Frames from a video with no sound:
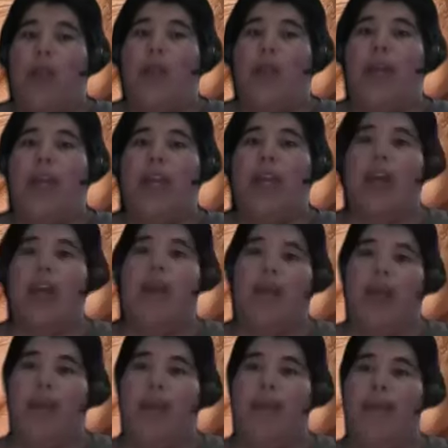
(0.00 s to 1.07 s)
we know
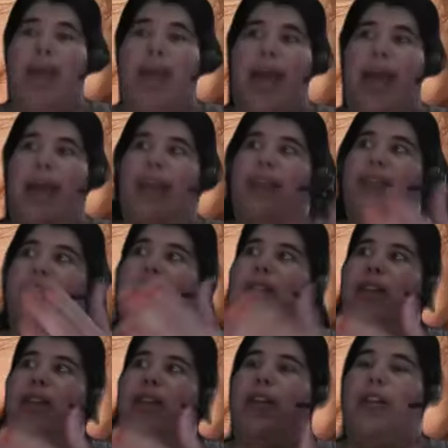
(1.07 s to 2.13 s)
him as
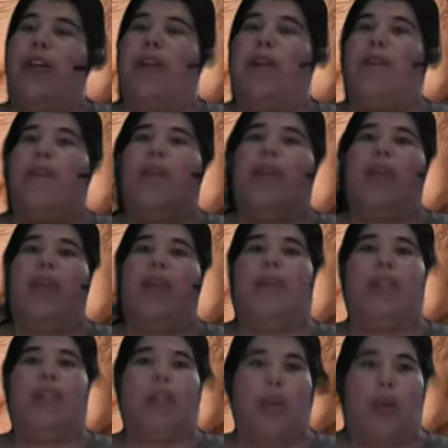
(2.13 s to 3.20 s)
you know he
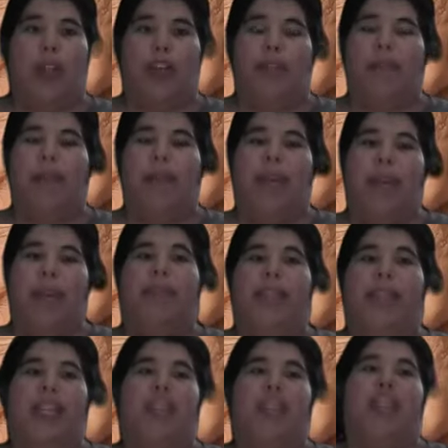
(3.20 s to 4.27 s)
was the
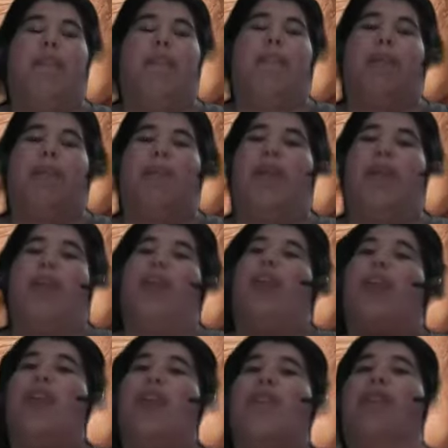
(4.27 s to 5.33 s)
quadriplegic but we
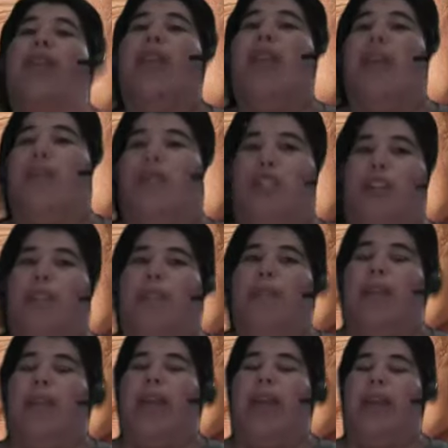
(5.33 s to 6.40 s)
knew that he was
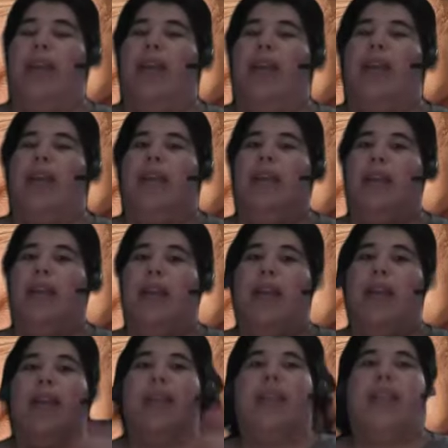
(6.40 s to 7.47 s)
superman in
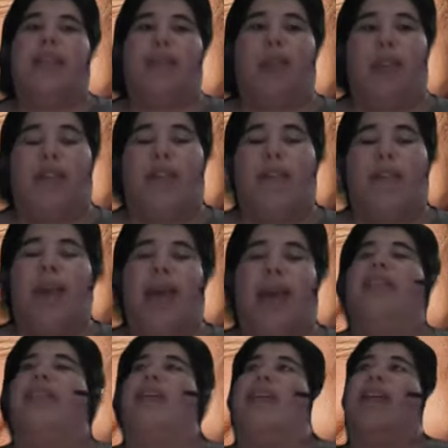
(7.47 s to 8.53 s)
some sort of
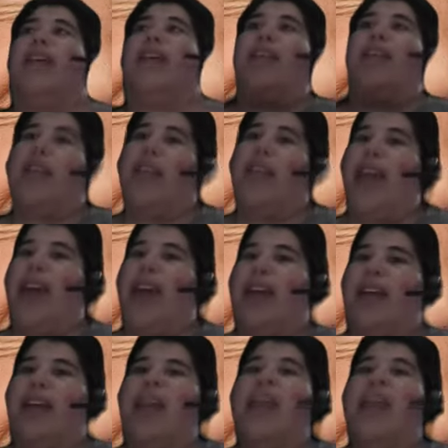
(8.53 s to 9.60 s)
capacity and that he
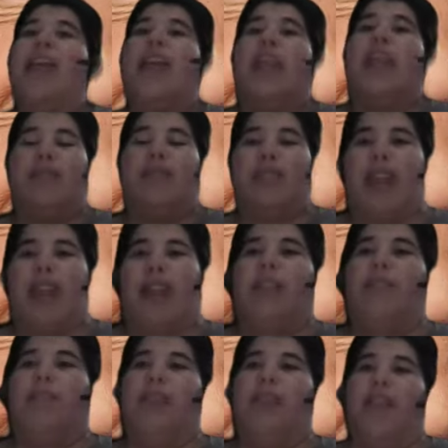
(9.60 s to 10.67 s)
had he was an
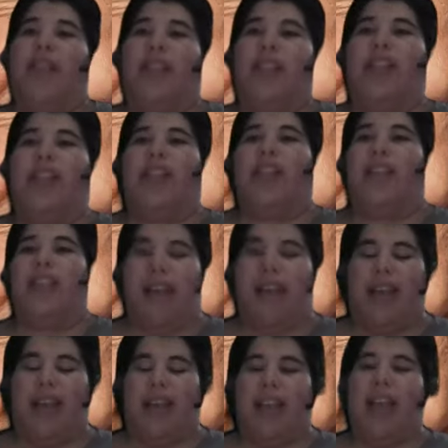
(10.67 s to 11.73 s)
actor previously and this
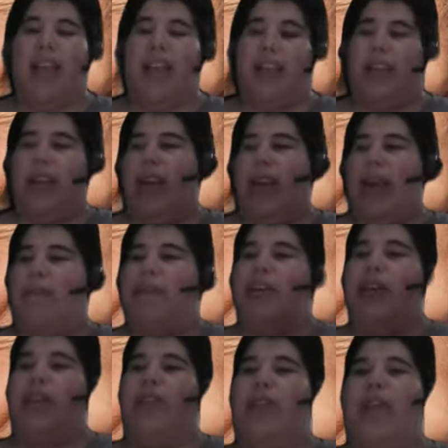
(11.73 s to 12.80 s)
uh, this accident
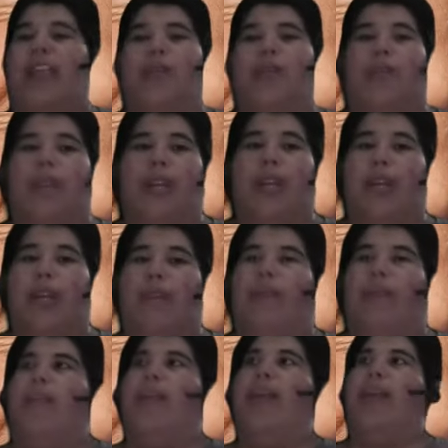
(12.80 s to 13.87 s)
happened and that's what we knew him
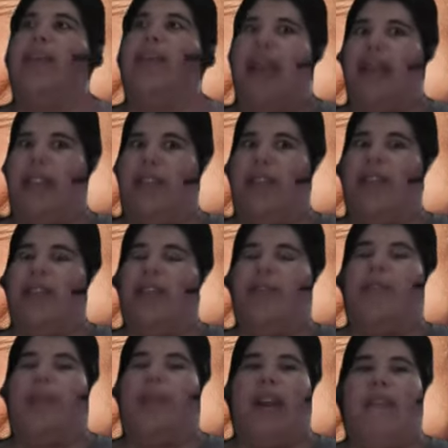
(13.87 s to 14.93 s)
from his
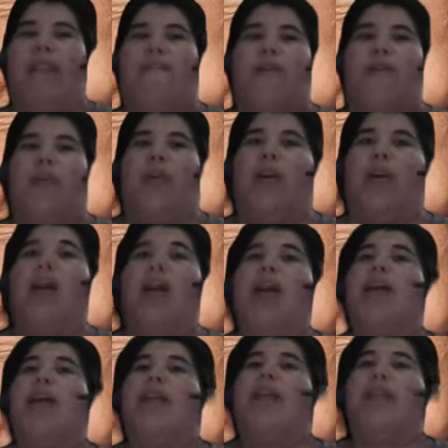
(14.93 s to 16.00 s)
activism right for
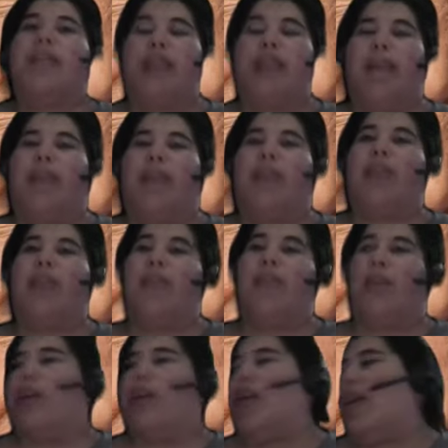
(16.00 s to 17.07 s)
the disabled
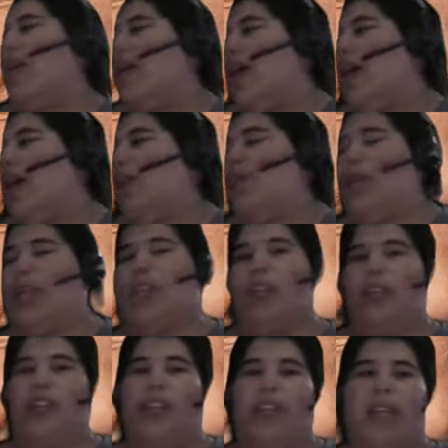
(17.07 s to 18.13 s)
community and
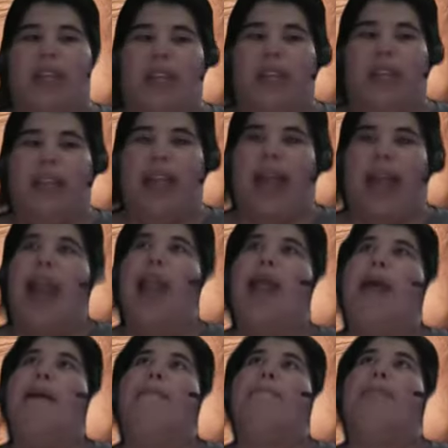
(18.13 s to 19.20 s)
research things like that
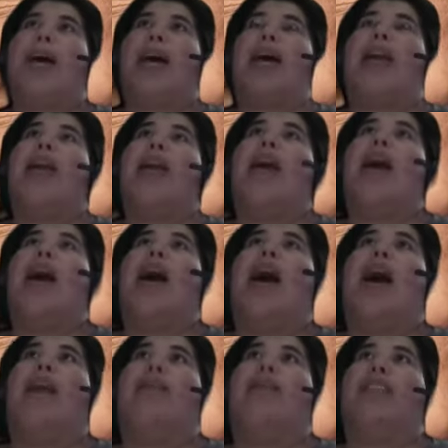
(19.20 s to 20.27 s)
but
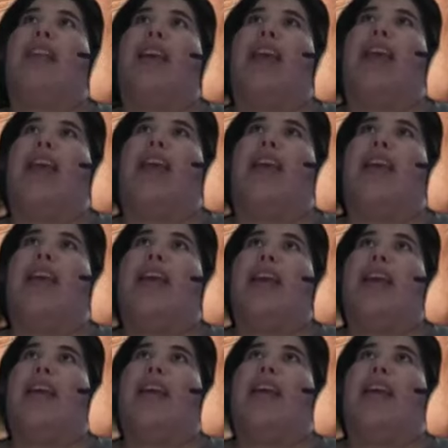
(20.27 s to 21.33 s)
i was like
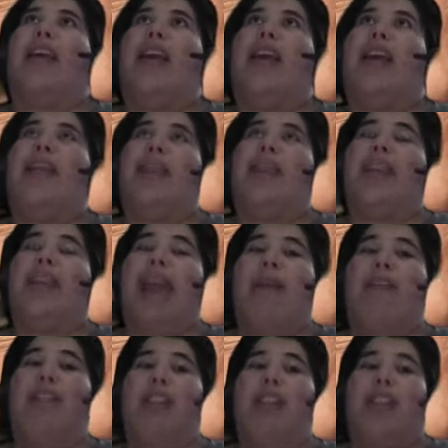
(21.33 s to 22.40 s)
and then
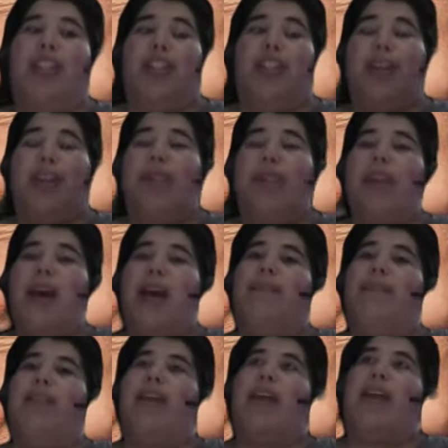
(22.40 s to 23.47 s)
now in this new
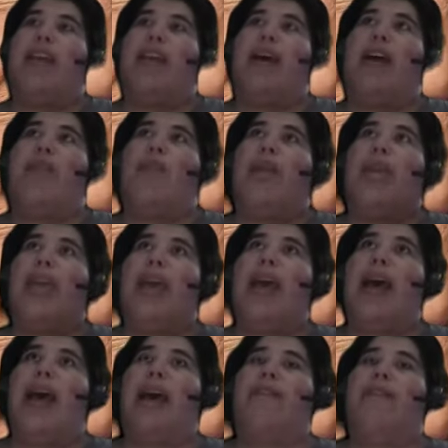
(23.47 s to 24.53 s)
timeline now we
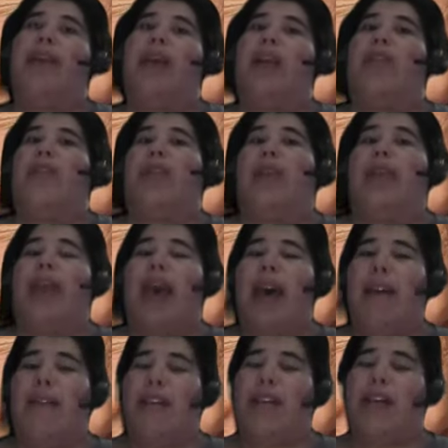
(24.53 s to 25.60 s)
have henry
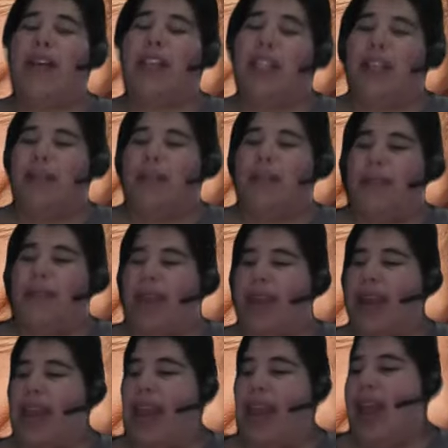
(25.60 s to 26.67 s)
cavill as
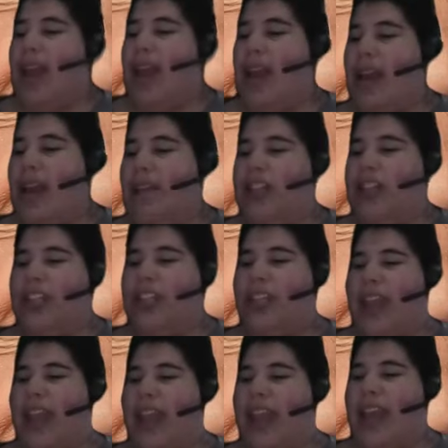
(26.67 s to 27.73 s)
superman and i was just
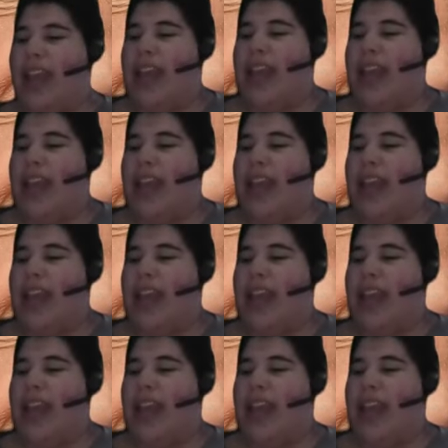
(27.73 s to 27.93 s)
like